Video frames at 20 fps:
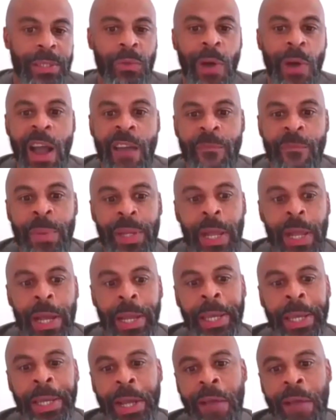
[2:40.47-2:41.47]
So I've been
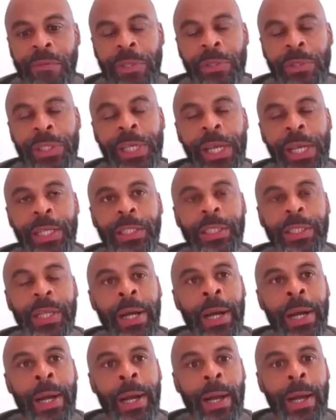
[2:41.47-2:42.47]
lucky enough to teach
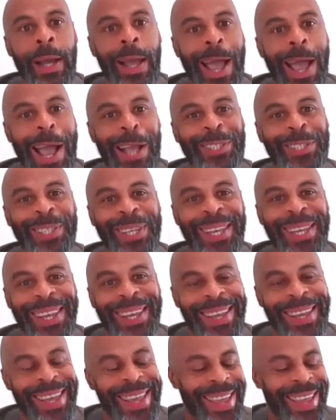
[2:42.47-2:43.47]
uh,
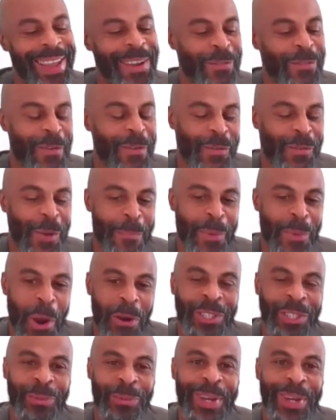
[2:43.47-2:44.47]
actually from, from
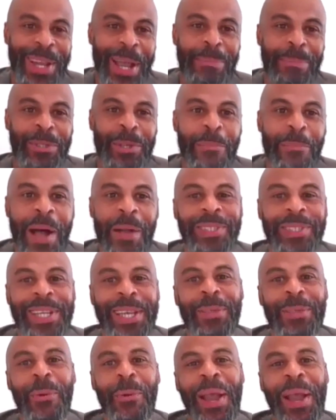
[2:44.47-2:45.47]
nursery up to about
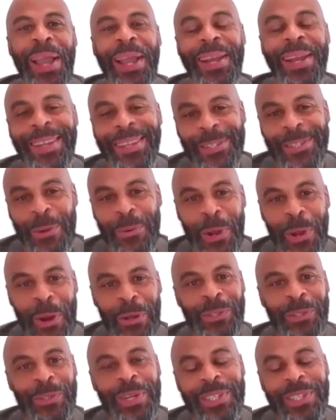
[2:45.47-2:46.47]
10th grade. So
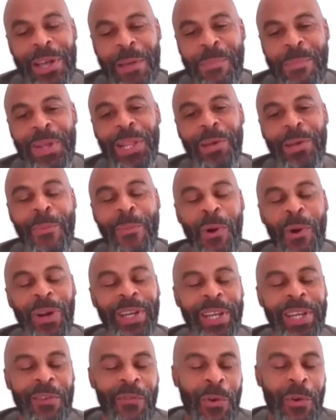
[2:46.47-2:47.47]
nursery is going to be a little more
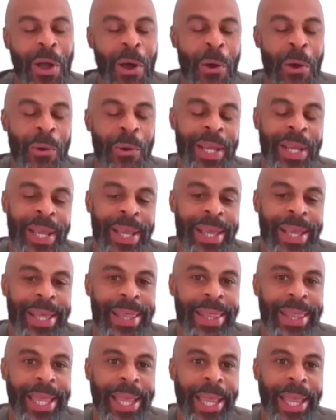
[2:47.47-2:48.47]
difficult
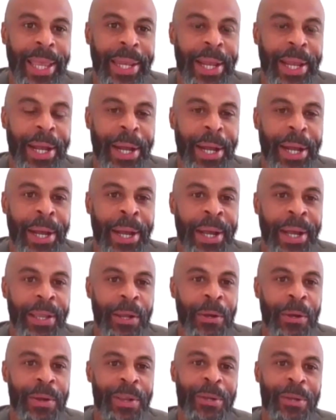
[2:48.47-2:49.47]
than uh,
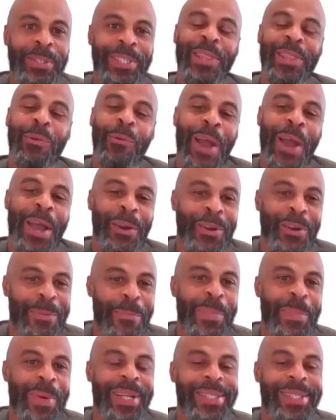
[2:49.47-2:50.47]
your, your 10th
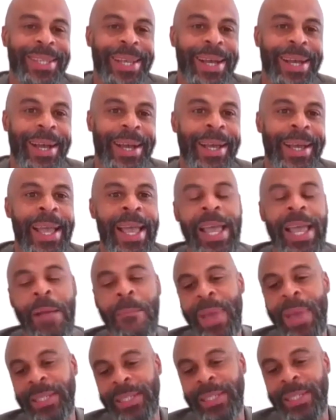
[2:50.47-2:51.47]
grader, but uh,
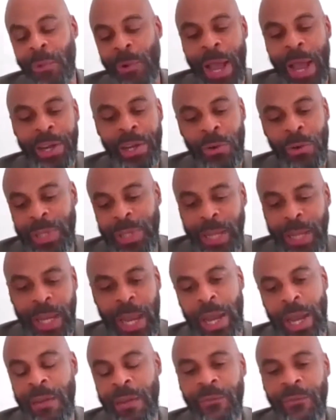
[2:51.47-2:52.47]
basically what I do is I
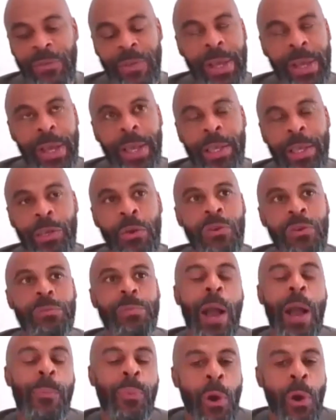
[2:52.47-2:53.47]
kind of use
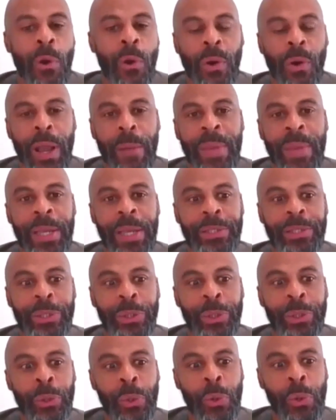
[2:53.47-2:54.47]
my programming
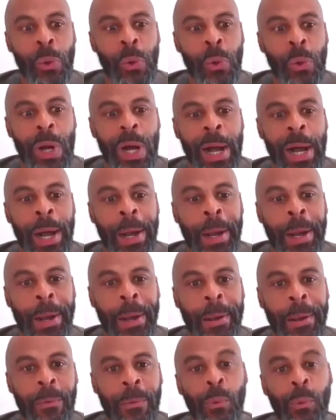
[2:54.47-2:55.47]
to
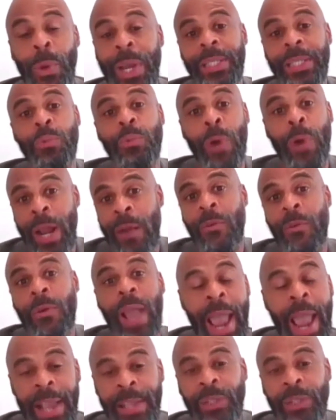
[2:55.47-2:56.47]
uh, reach
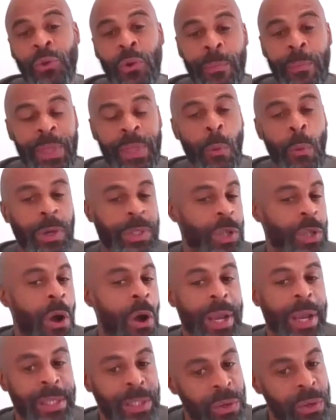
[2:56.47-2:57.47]
whatever age group that we're
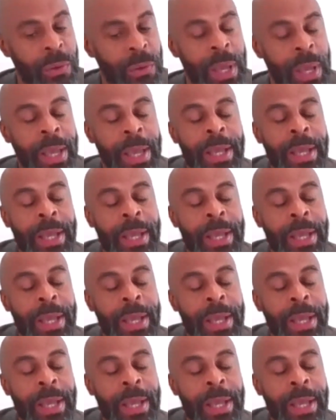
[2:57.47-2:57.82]
talking to.